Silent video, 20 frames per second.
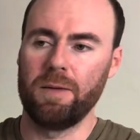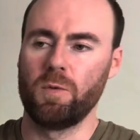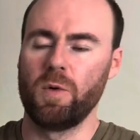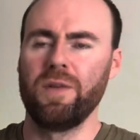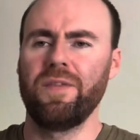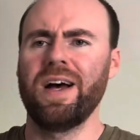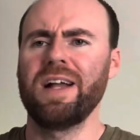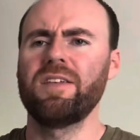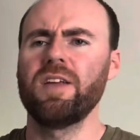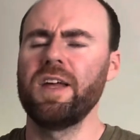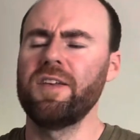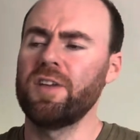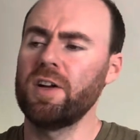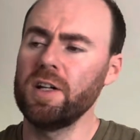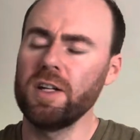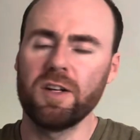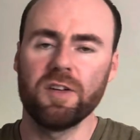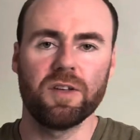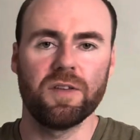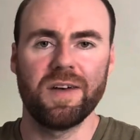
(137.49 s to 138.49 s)
it's only
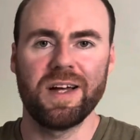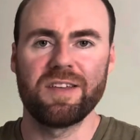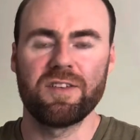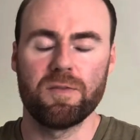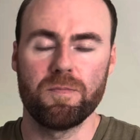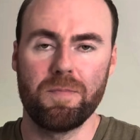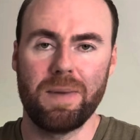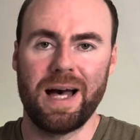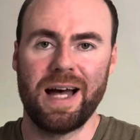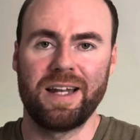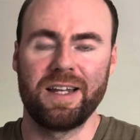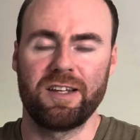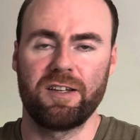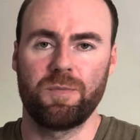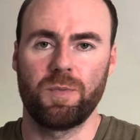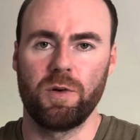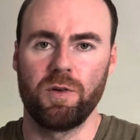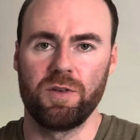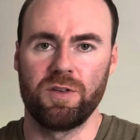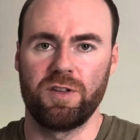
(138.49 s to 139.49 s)
because I've had some bad
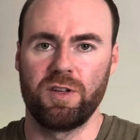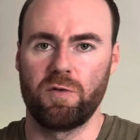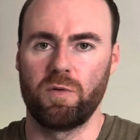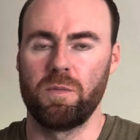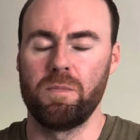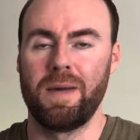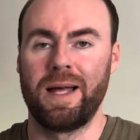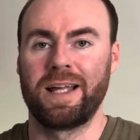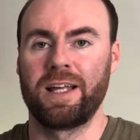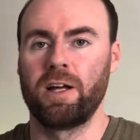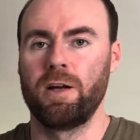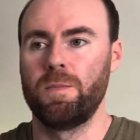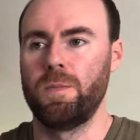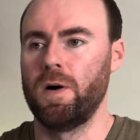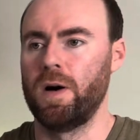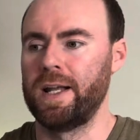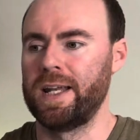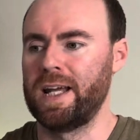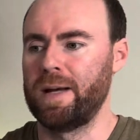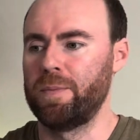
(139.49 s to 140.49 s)
experiences with mango
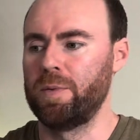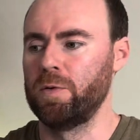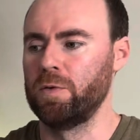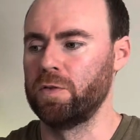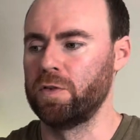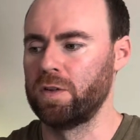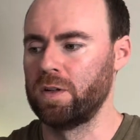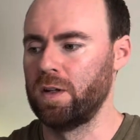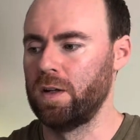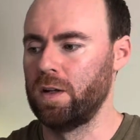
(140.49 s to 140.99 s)
pineapples.